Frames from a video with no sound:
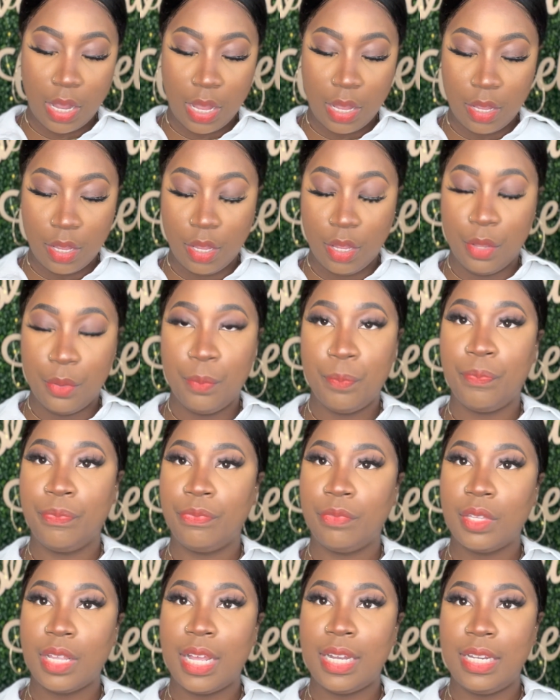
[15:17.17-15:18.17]

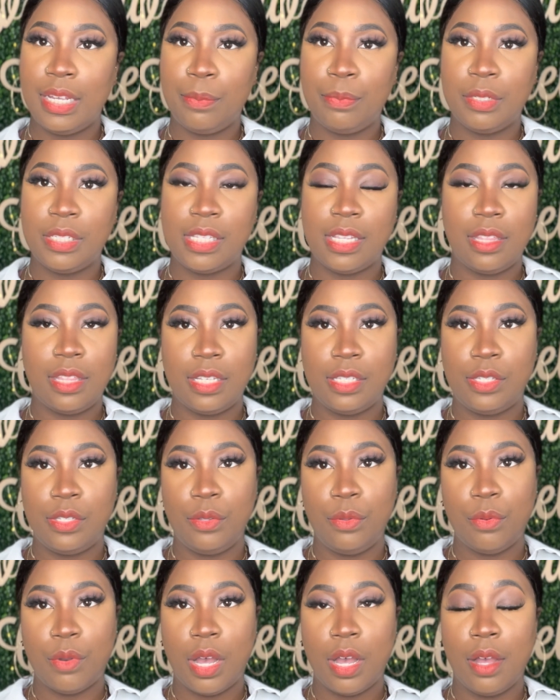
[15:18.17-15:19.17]
I did present this to
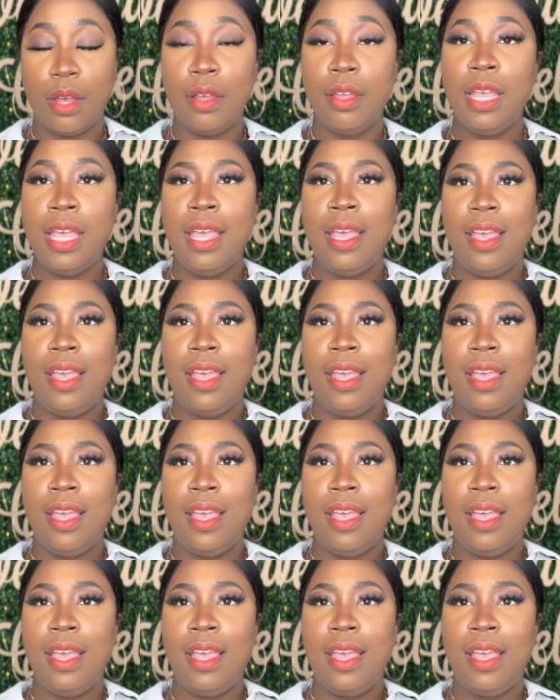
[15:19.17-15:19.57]
you all.